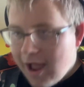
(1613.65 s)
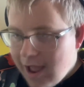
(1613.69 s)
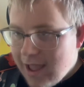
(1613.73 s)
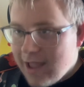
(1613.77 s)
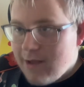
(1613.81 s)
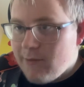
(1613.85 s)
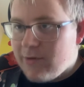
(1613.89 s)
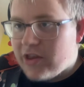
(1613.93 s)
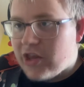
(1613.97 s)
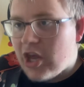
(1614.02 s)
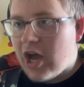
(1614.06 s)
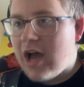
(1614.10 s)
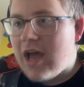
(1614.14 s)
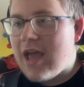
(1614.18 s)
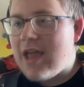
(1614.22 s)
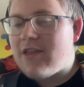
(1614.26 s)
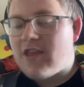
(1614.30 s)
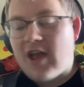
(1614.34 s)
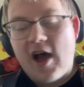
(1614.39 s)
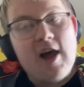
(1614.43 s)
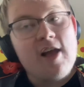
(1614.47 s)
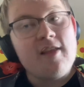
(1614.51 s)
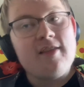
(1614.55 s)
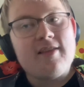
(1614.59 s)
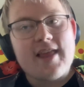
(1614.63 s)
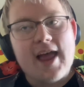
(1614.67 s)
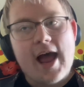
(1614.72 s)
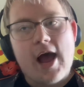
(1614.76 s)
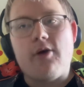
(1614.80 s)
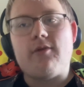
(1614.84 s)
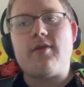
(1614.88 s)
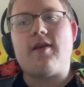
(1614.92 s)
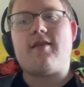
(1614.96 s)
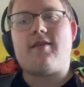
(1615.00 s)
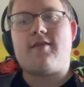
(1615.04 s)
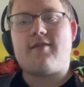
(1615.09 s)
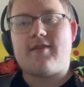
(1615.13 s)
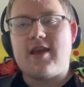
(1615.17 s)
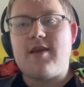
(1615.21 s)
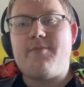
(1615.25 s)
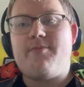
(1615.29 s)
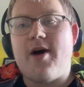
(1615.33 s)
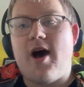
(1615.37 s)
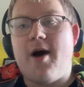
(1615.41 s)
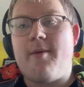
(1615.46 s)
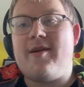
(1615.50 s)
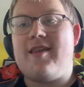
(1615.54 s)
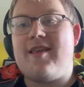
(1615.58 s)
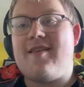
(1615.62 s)
It turns out that C.
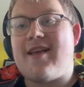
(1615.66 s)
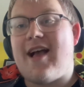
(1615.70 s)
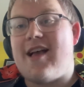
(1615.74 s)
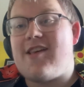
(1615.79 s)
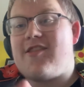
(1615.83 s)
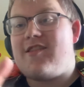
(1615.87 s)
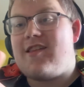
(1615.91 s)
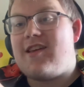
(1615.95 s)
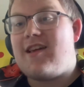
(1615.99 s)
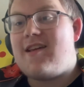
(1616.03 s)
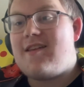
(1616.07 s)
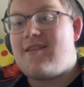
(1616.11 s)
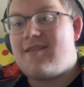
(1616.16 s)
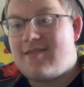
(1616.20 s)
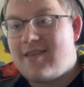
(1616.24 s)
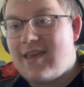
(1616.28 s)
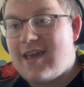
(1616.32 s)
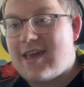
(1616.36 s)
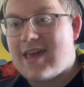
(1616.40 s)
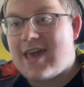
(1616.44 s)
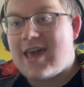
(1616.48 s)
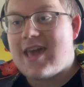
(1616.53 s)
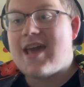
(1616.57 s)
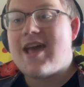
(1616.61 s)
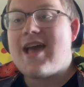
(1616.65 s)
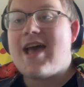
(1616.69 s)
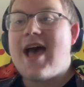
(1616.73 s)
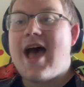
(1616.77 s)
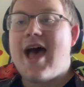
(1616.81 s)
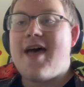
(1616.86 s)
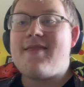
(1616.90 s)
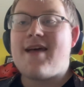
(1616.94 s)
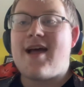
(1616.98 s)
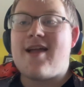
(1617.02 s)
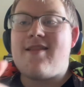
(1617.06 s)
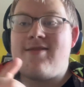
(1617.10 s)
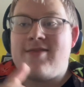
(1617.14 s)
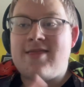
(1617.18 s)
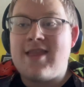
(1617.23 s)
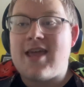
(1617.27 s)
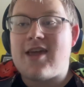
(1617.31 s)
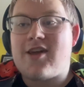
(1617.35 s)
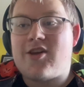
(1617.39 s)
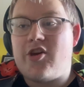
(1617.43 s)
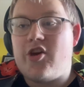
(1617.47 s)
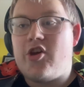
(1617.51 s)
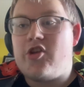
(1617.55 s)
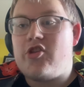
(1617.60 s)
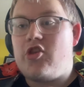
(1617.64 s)
Berman is actually Ziggy, and that Nick
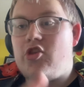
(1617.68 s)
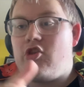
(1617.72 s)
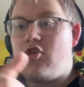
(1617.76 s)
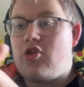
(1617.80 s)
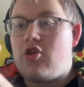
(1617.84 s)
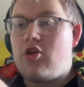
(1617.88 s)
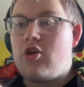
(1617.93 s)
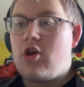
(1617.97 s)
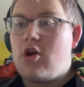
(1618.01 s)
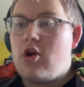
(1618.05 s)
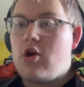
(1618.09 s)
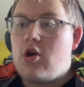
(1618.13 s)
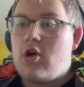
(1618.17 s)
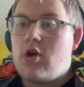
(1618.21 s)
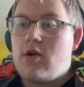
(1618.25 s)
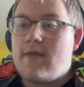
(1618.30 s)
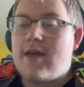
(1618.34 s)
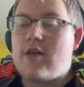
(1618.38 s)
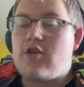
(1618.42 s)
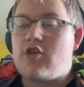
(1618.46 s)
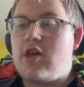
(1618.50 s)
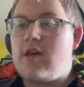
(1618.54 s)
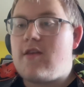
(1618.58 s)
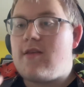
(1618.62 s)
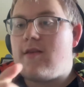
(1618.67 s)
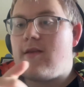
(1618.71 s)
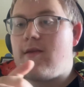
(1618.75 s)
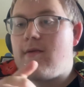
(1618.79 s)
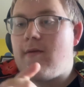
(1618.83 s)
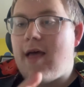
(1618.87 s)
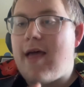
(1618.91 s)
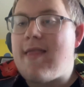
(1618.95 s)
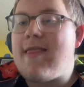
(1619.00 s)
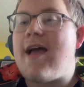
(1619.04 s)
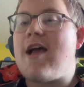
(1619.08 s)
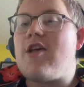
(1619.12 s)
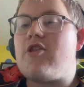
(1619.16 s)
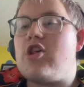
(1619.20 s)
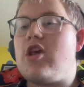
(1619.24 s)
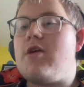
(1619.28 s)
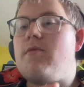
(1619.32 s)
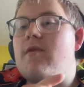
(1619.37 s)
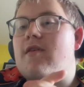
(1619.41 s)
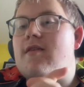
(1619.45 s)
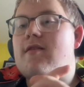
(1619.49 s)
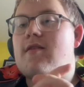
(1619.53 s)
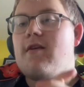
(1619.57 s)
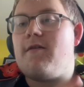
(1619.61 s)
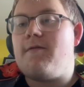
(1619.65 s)
Good, that she
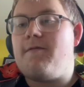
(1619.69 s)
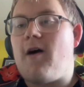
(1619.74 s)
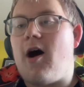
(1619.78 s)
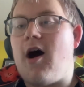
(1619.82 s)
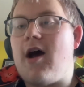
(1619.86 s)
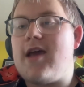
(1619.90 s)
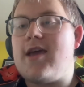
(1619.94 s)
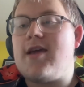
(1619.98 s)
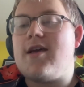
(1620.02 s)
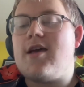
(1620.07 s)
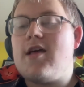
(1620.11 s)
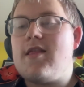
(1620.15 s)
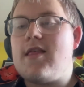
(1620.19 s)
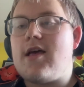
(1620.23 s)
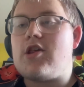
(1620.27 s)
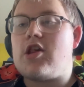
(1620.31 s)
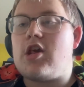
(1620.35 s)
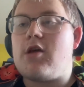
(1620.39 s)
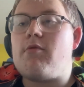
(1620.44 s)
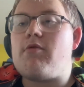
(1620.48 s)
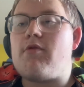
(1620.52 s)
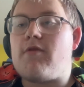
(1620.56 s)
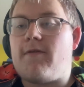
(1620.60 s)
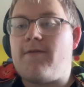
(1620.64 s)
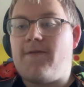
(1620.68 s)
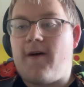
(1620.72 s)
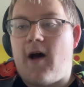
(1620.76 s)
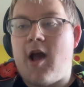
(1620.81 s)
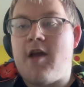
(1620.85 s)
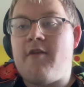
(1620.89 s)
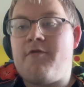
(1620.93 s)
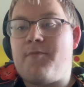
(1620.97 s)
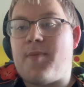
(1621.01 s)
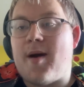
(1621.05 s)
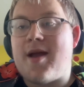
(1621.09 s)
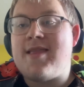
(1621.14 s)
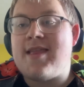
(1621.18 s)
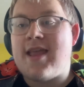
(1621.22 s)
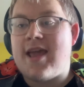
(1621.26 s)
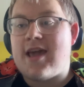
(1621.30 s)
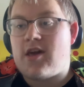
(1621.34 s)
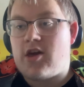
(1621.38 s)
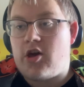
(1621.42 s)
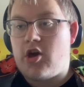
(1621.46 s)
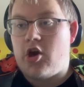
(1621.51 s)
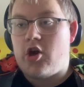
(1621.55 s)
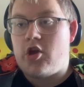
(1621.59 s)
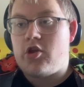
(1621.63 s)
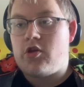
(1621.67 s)
was revived by Nick
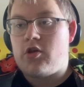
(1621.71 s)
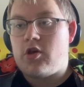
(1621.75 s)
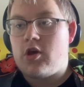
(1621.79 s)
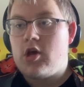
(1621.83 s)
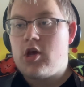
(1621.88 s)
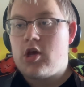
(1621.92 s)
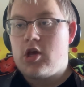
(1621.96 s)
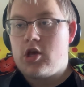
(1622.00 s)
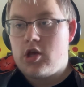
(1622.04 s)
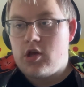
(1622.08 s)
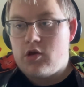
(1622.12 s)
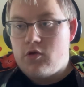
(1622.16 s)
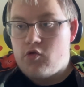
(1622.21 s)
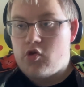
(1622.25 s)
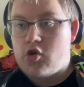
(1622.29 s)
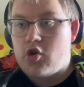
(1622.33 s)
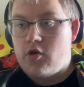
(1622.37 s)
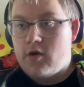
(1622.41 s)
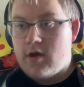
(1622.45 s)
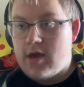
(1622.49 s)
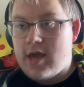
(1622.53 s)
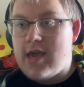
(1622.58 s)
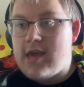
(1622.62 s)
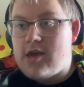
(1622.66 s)
Good. He